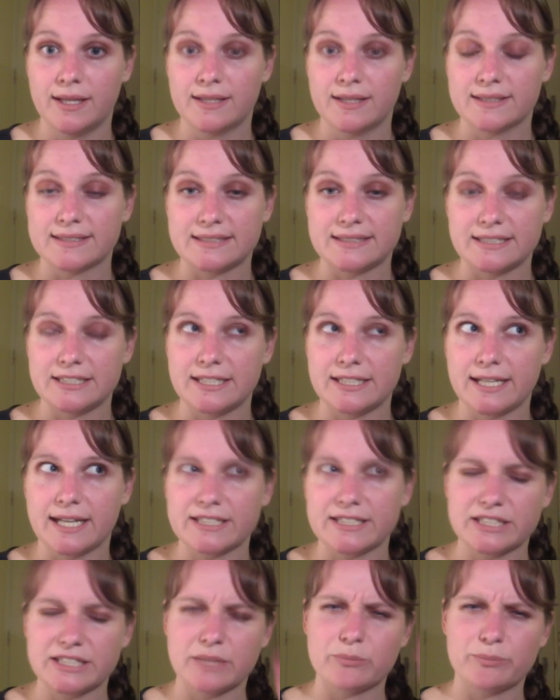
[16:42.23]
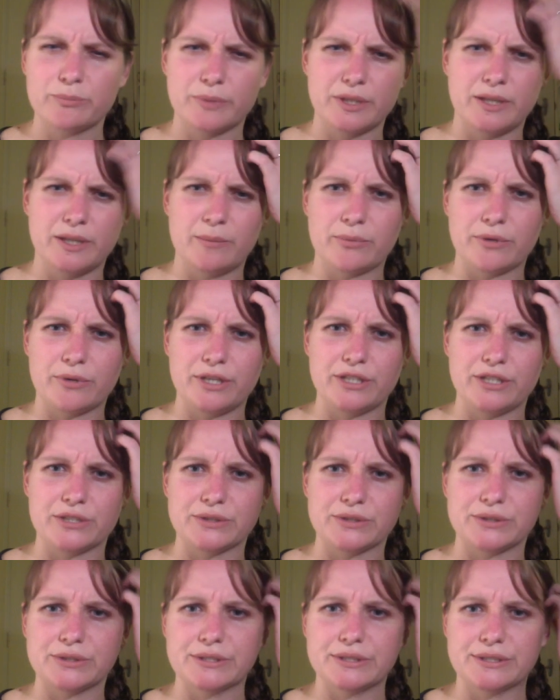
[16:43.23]
the stitching catch up, but I'm pretty
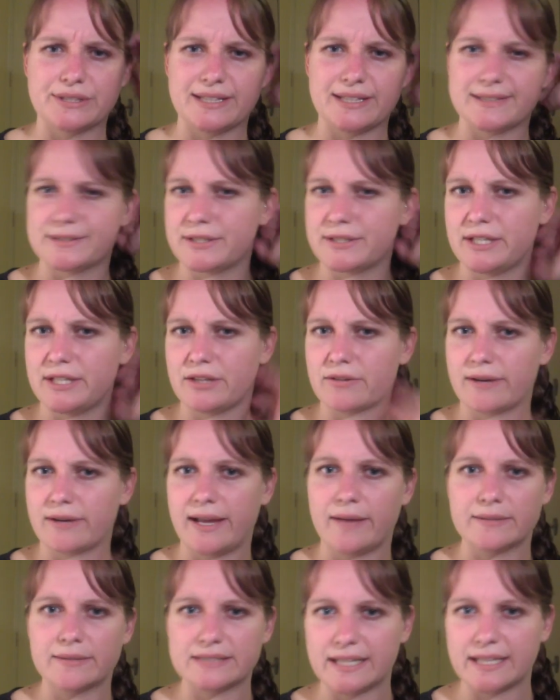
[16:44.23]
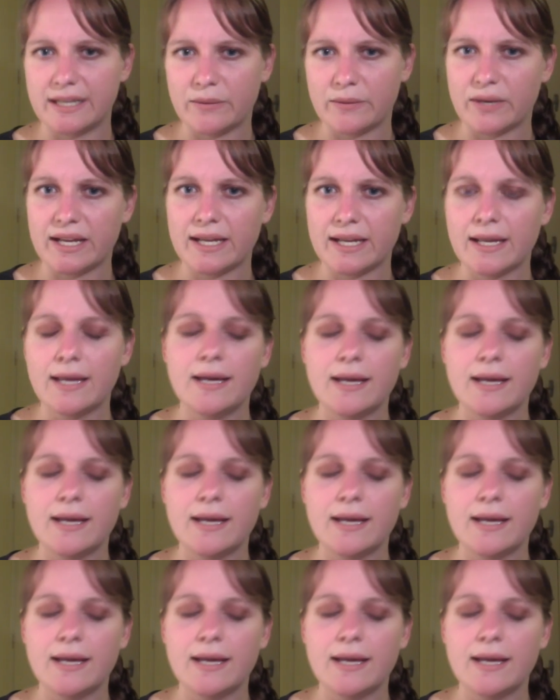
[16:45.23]
sure that's only 3 hours anyway.